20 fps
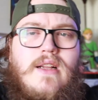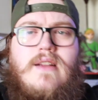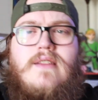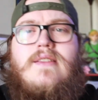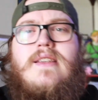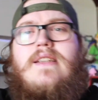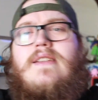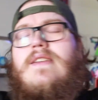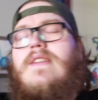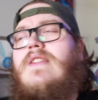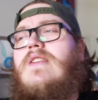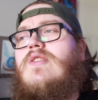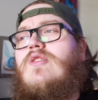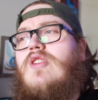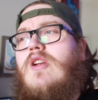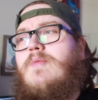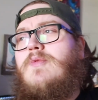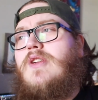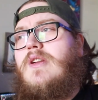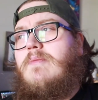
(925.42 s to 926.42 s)
is linked in the
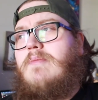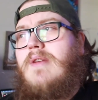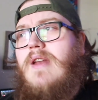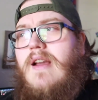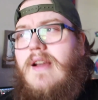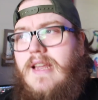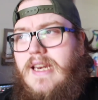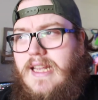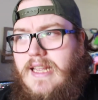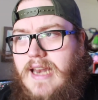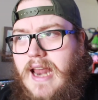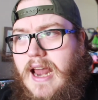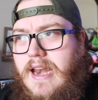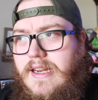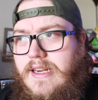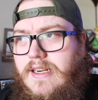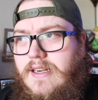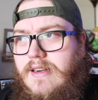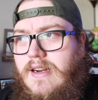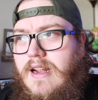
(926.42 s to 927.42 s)
description. But I'm going to get out of
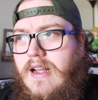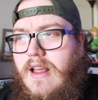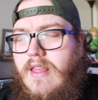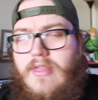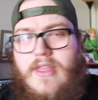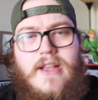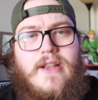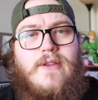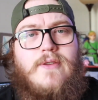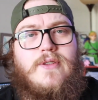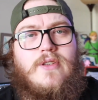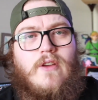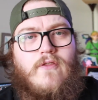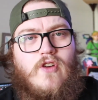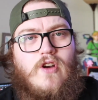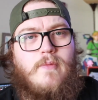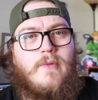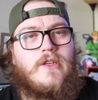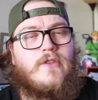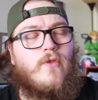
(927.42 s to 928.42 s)
here. Thank you so
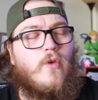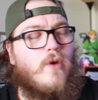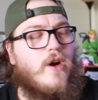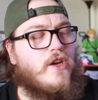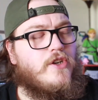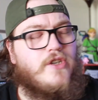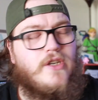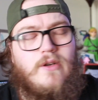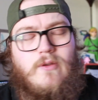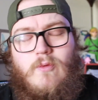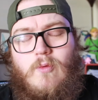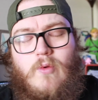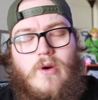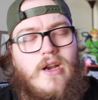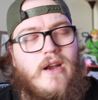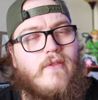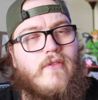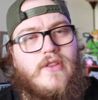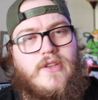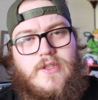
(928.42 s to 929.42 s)
very much for watching
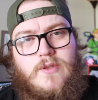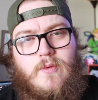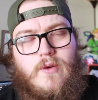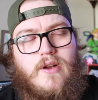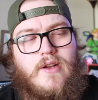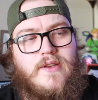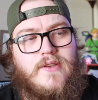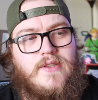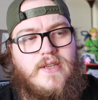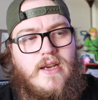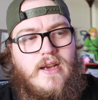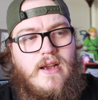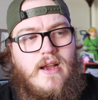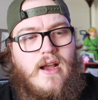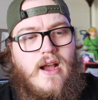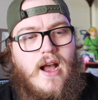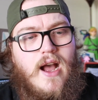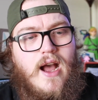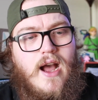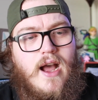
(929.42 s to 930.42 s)
whatever this was.
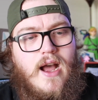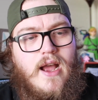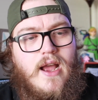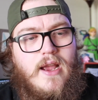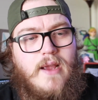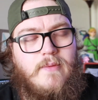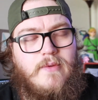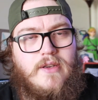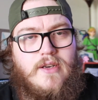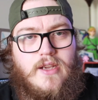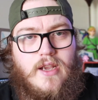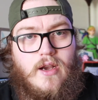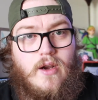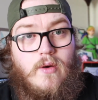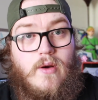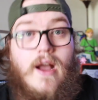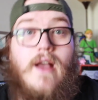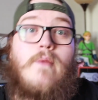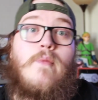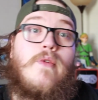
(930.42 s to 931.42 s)
I'm going to go.
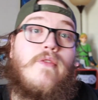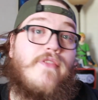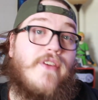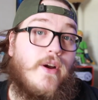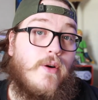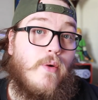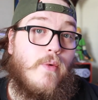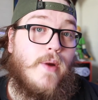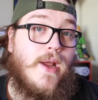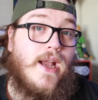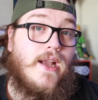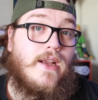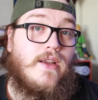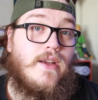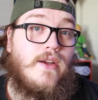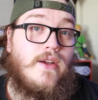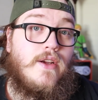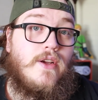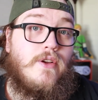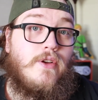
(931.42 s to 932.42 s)
I've been ViralRak.
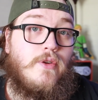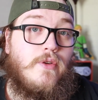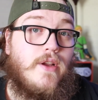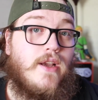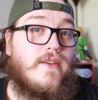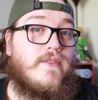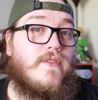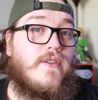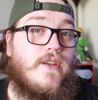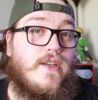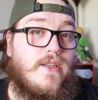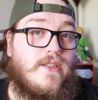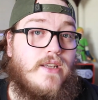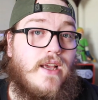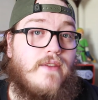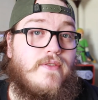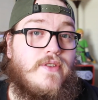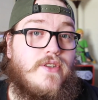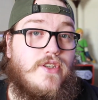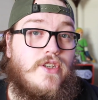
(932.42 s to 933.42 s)
You guys are good
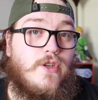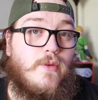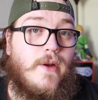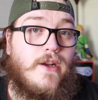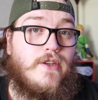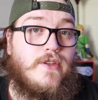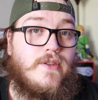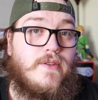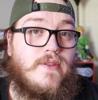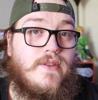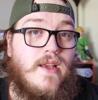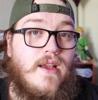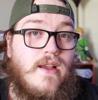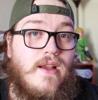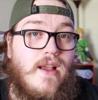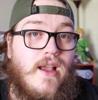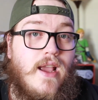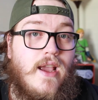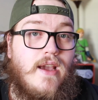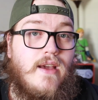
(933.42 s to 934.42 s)
at situations.
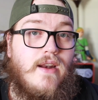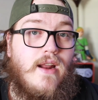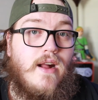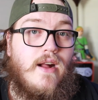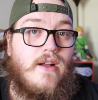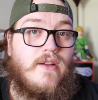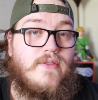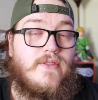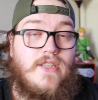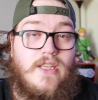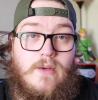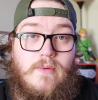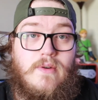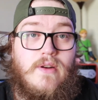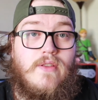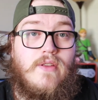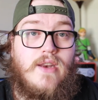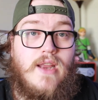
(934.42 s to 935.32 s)
And I'll see you another